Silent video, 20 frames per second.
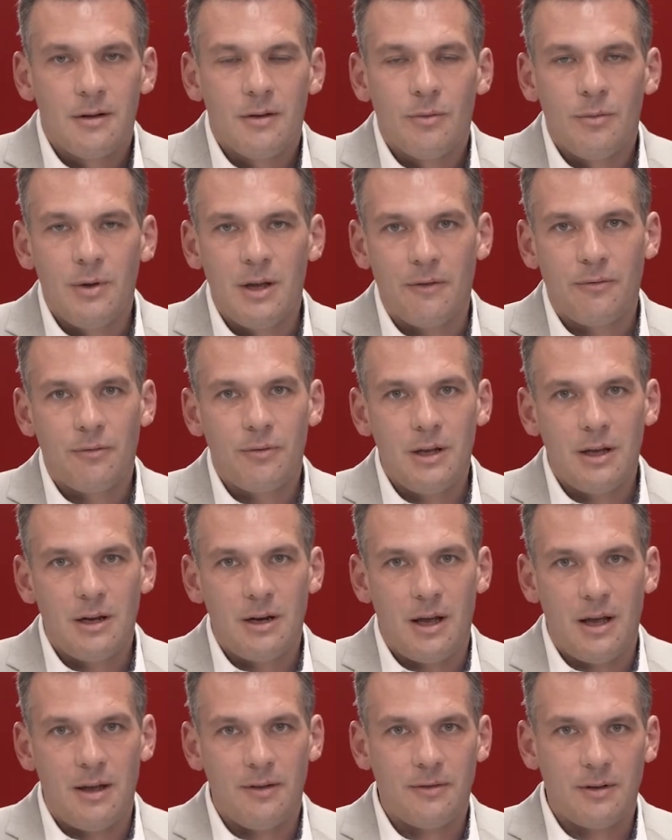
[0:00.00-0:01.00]
We have
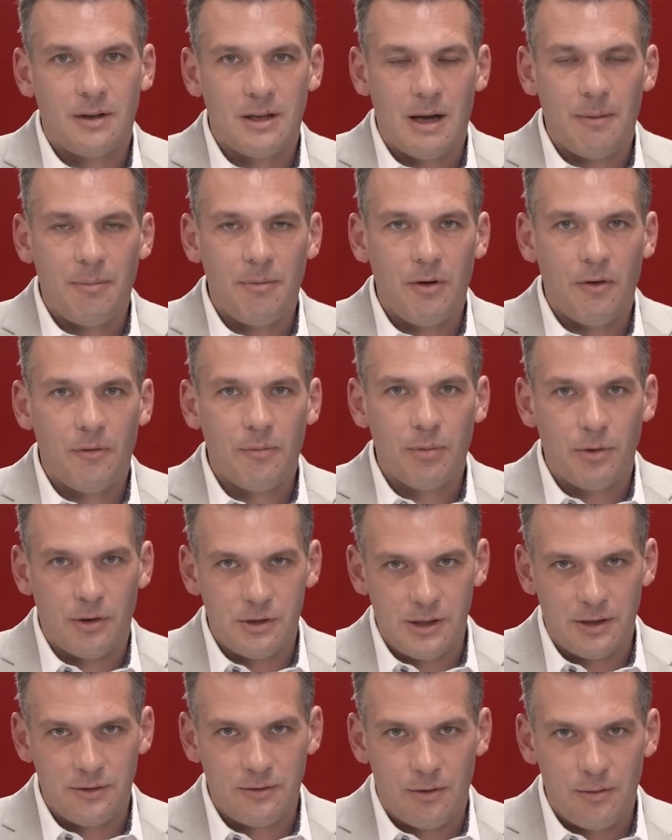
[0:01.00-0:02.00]
realized a couple of
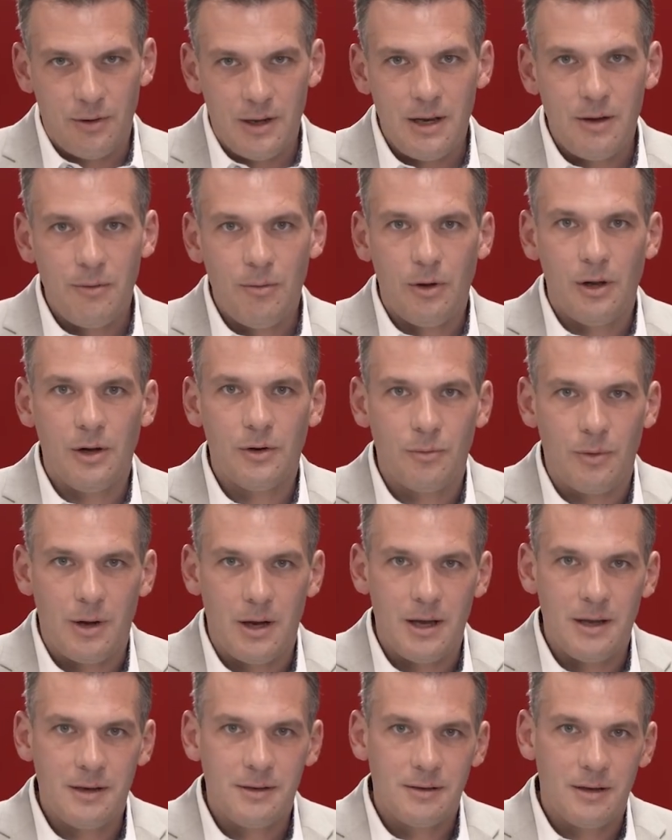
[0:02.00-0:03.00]
projects already
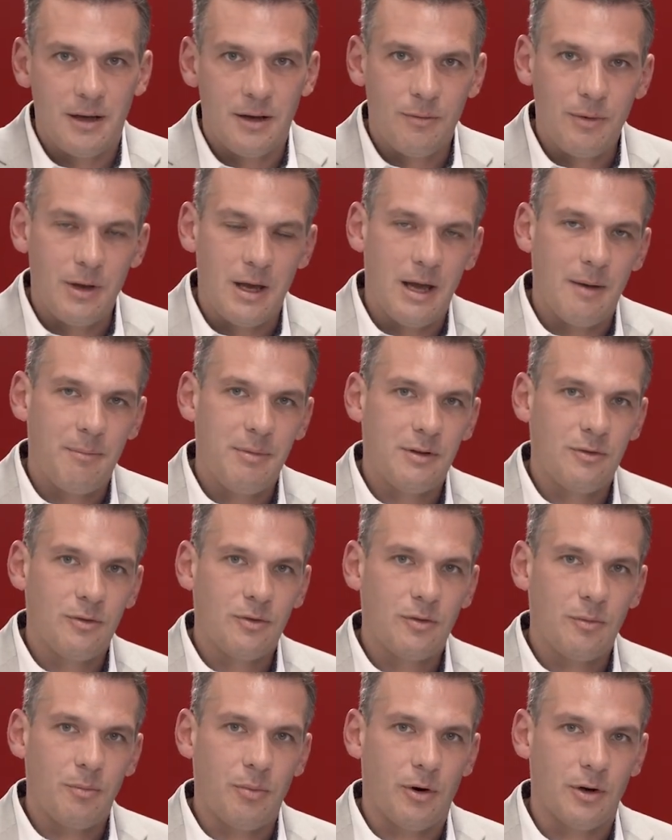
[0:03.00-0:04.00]
worldwide, and we are happy to
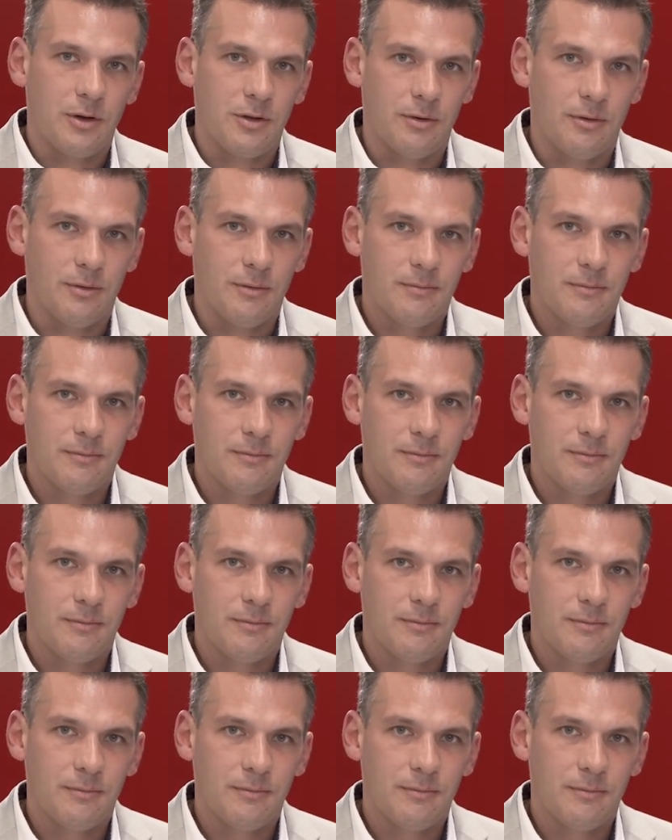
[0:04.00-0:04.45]
support you.